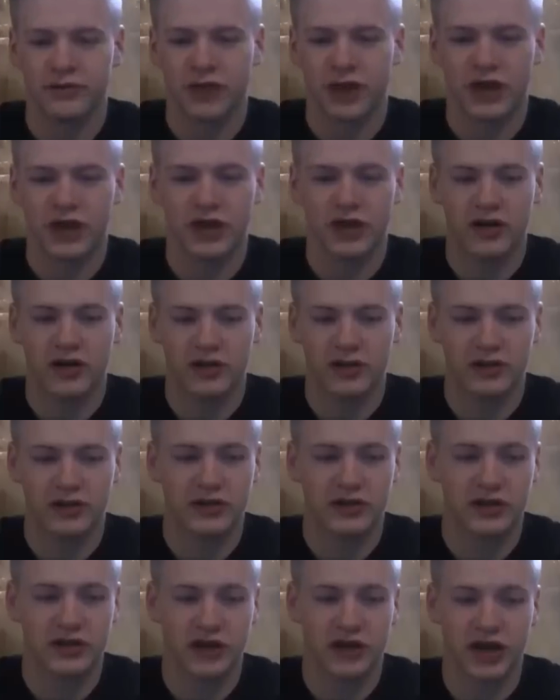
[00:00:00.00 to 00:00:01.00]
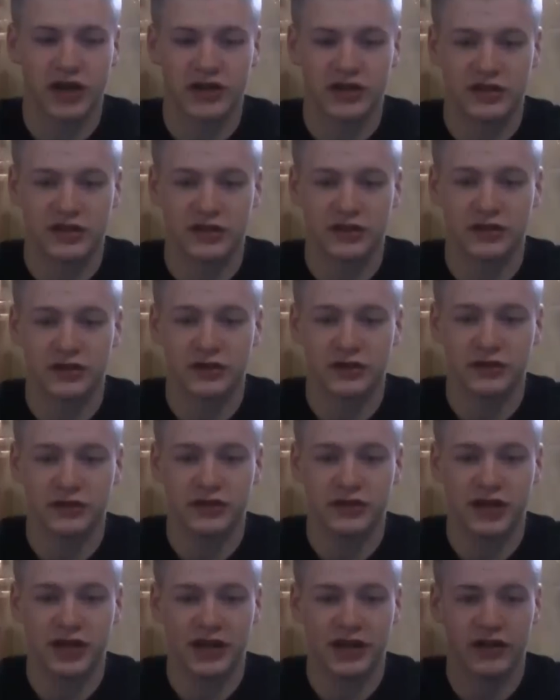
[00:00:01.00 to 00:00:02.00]
And also it's got the new
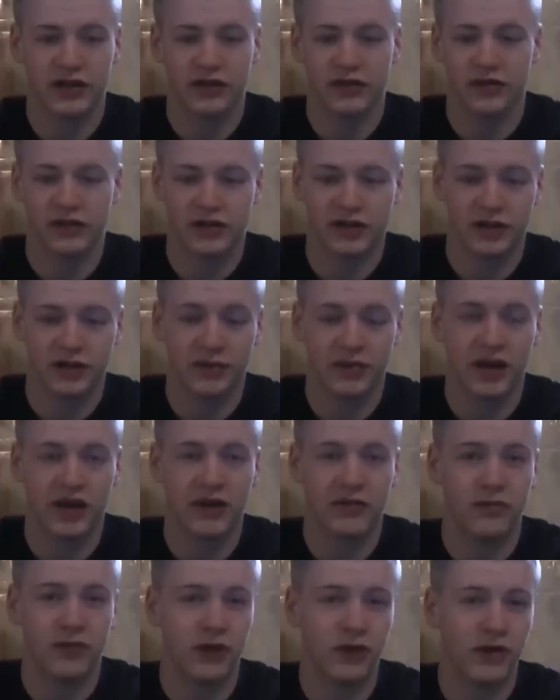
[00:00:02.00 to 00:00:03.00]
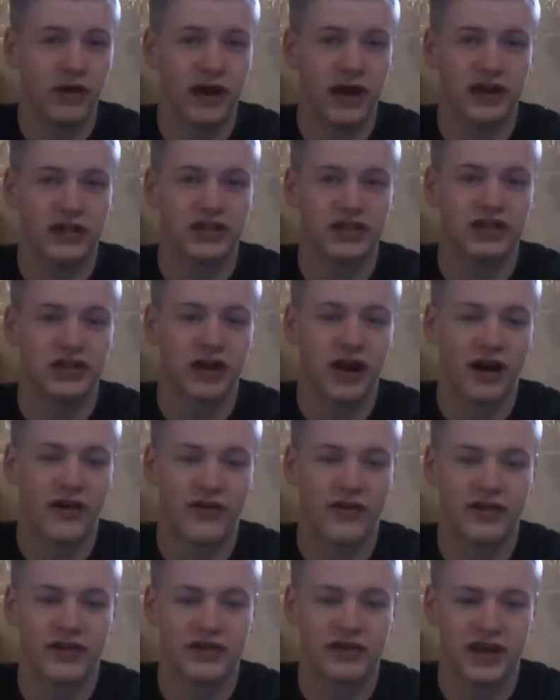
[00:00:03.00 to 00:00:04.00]
tail. The main motor actually
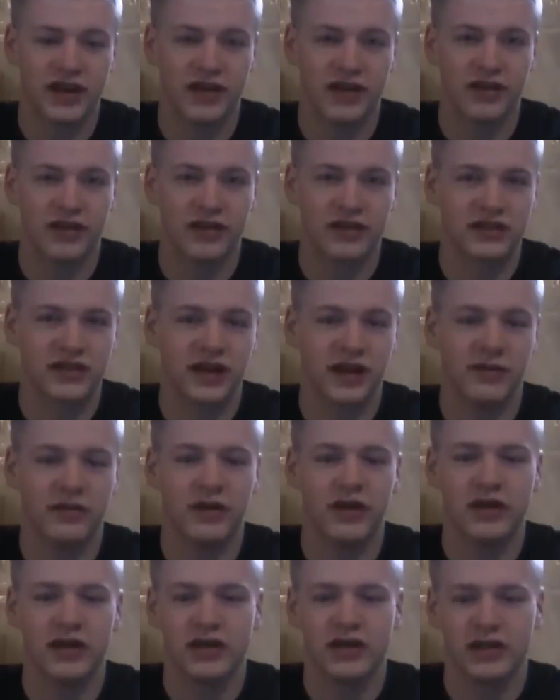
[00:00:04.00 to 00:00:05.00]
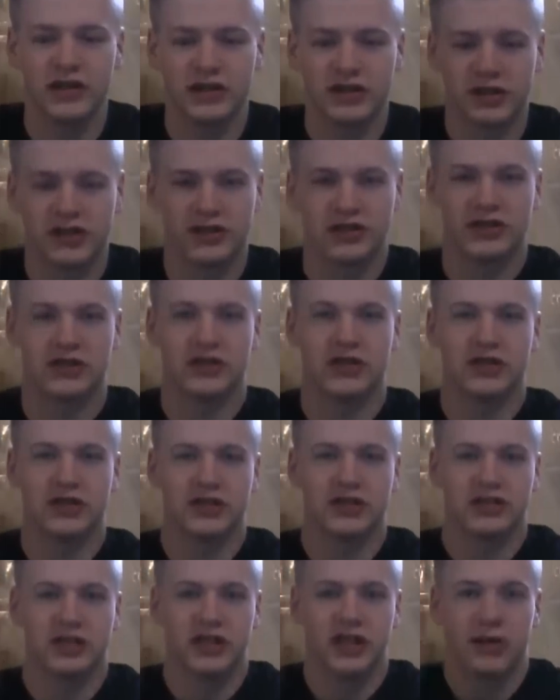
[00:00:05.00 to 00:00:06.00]
drives the tail this time. So as you can
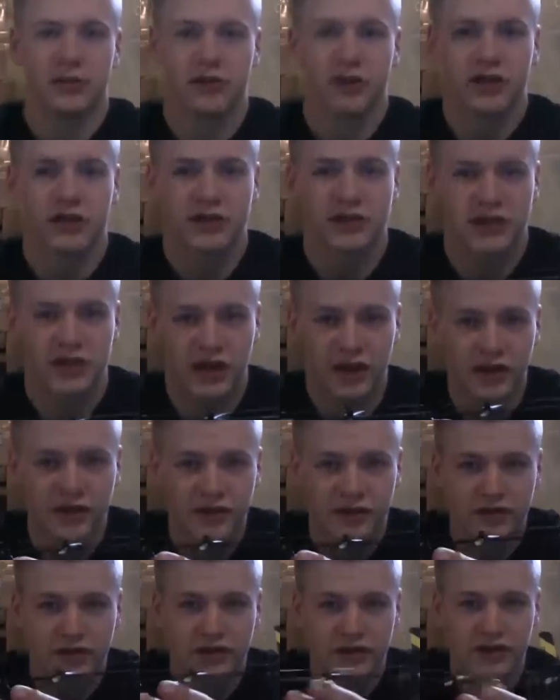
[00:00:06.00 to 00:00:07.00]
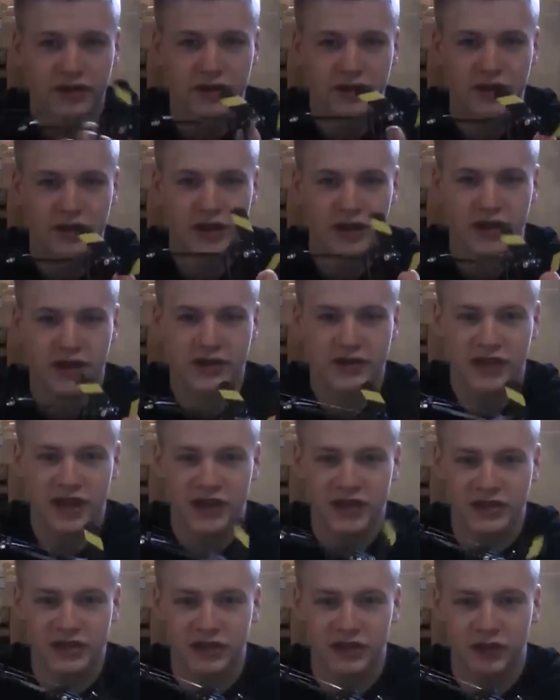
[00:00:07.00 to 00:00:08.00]
see up close there, it
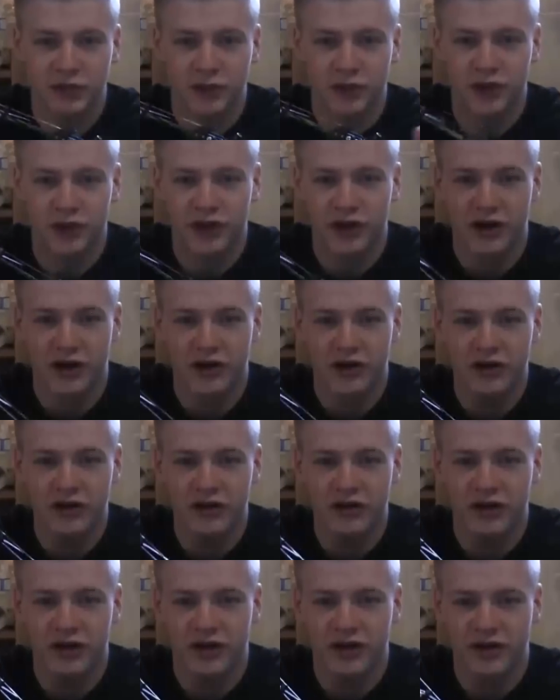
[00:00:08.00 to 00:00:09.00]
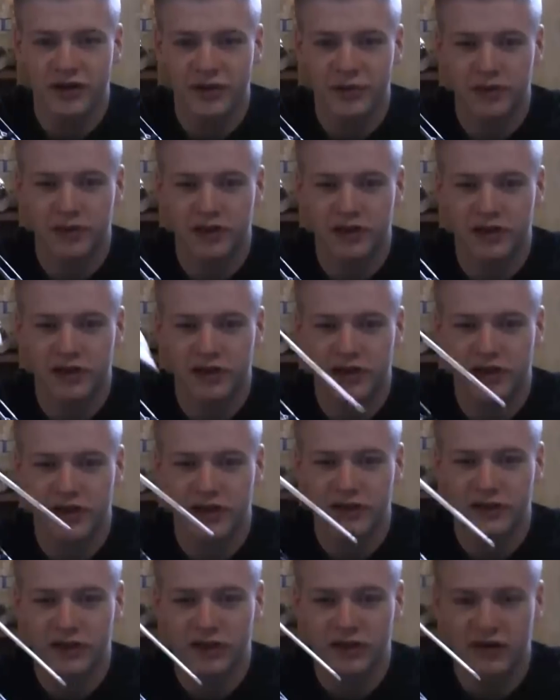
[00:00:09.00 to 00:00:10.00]
has no motor at all, and it's completely
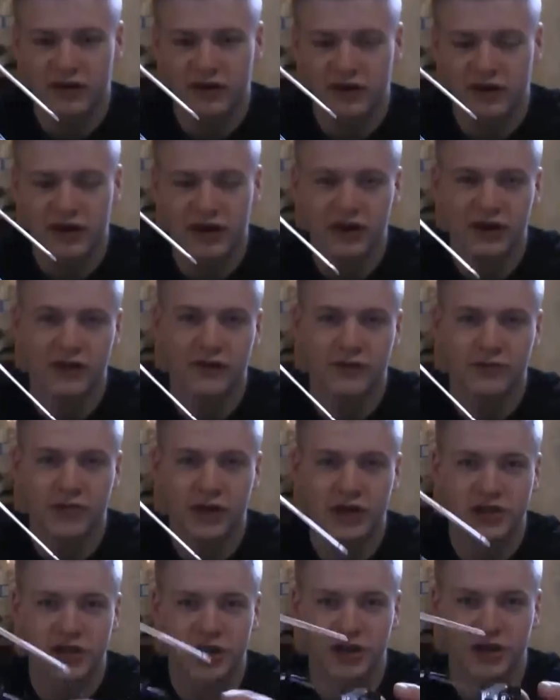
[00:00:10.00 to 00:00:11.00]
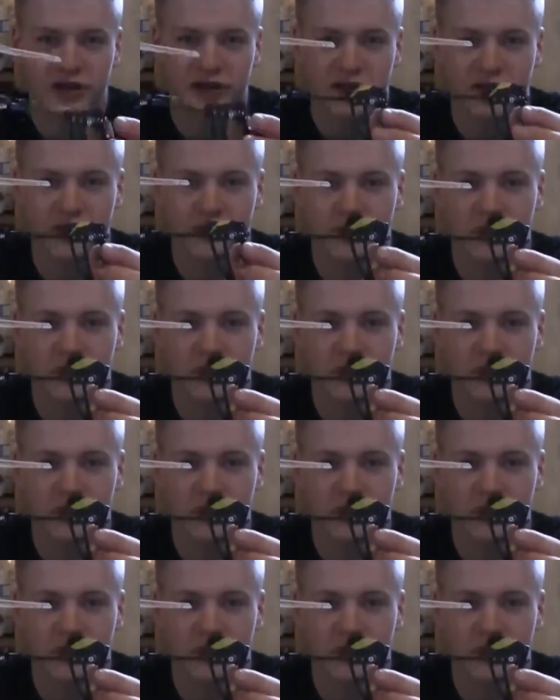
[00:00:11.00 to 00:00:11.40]
collective pitch on the tail